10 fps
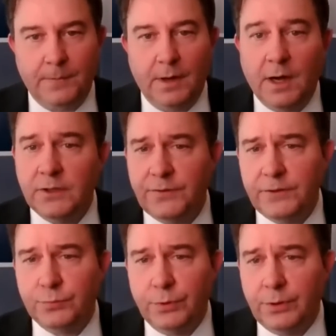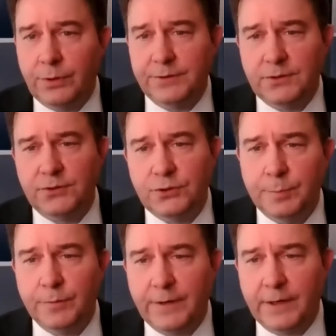OSFI's role is to
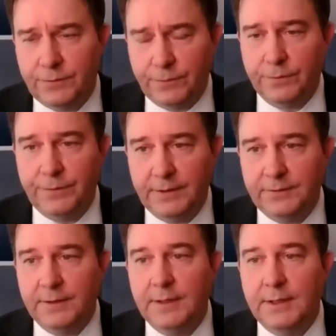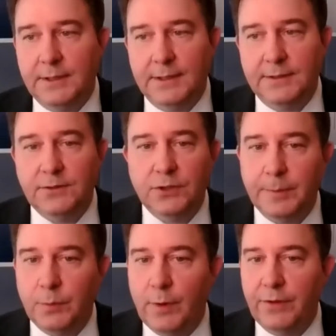supervise FERFIs and
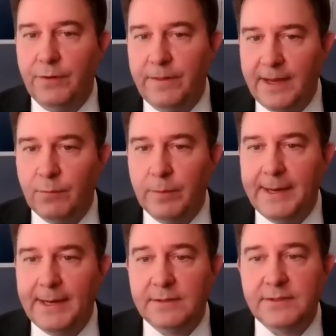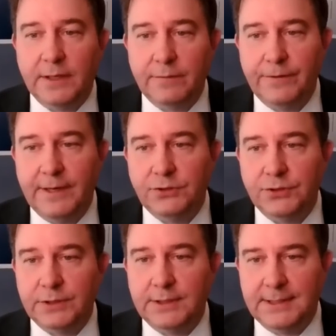determine whether they remain in sound
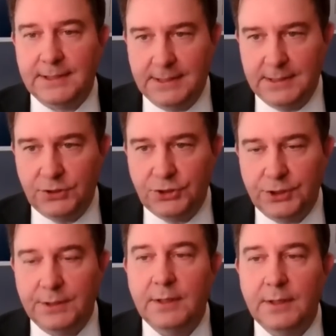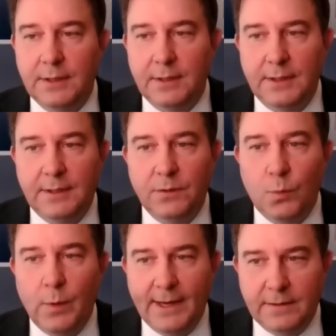financial condition in the
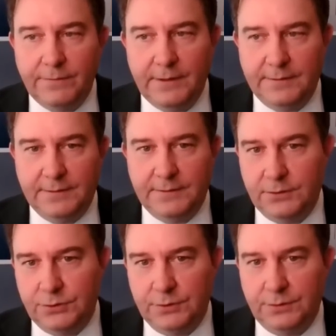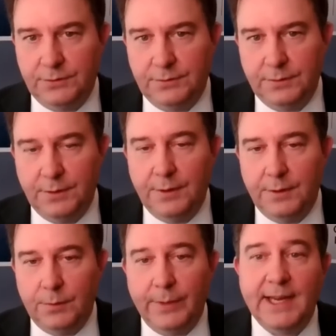wake of these decisions.
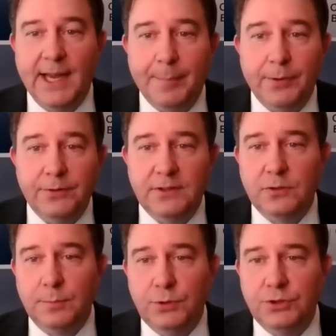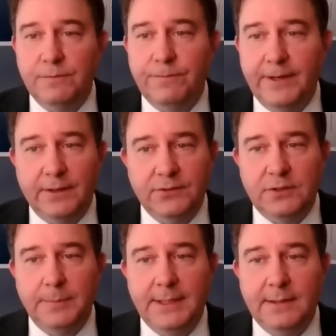When a capital distribution fails
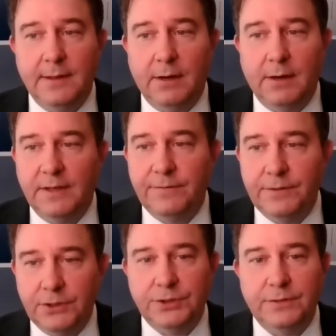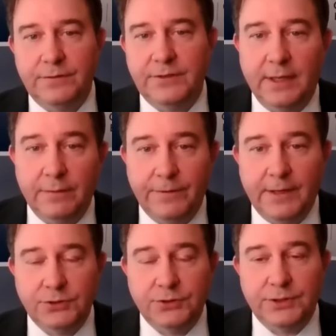to meet our definition of sound
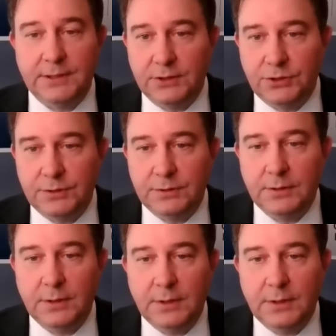financial condition,